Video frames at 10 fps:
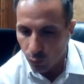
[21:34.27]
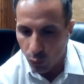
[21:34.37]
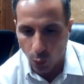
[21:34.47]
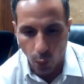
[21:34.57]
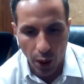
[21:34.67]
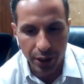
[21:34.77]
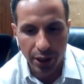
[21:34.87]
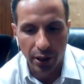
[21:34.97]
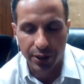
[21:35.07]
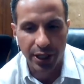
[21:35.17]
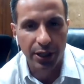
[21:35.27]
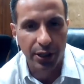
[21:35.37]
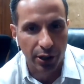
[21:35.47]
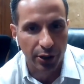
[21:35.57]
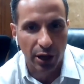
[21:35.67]
1 year, 10
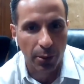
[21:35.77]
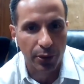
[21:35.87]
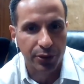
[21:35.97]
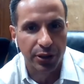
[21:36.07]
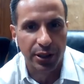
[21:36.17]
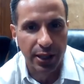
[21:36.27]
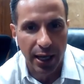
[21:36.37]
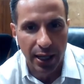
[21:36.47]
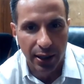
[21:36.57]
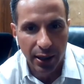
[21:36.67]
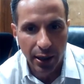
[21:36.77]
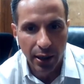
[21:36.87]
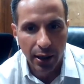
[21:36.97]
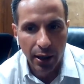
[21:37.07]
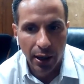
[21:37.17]
years almost to the day,
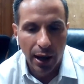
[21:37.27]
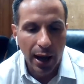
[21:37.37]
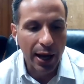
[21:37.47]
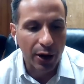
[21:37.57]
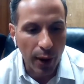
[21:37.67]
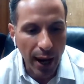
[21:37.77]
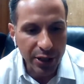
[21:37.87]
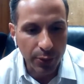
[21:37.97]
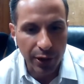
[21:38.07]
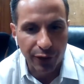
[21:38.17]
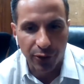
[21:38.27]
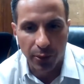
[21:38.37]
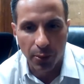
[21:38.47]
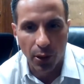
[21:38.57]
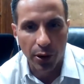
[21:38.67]
I graduated from
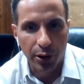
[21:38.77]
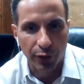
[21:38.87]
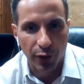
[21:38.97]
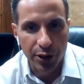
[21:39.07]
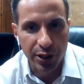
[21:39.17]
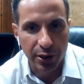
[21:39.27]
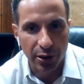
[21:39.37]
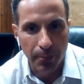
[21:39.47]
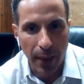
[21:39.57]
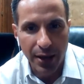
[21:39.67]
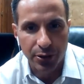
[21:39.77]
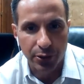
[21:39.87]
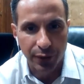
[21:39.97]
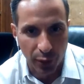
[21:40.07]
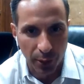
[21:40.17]
Lamar University in their
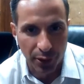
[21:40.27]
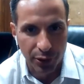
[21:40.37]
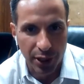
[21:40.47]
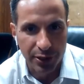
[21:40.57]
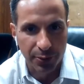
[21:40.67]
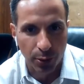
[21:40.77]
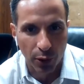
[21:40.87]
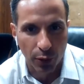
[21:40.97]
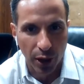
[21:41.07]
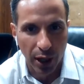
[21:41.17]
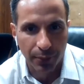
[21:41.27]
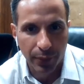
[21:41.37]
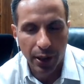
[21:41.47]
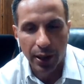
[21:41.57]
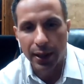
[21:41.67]
Masters of Criminal Justice program,
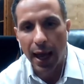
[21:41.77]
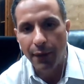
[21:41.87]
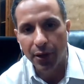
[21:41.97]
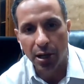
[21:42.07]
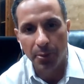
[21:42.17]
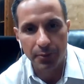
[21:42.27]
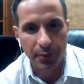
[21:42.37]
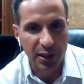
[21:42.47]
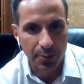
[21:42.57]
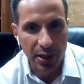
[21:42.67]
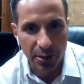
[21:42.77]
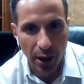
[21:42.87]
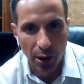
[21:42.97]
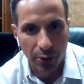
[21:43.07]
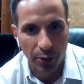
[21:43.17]
gave the commencement speech at my
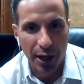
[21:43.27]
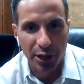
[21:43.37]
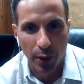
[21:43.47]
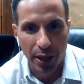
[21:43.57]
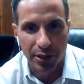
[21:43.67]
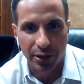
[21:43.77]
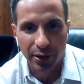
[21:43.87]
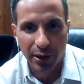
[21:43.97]
own graduation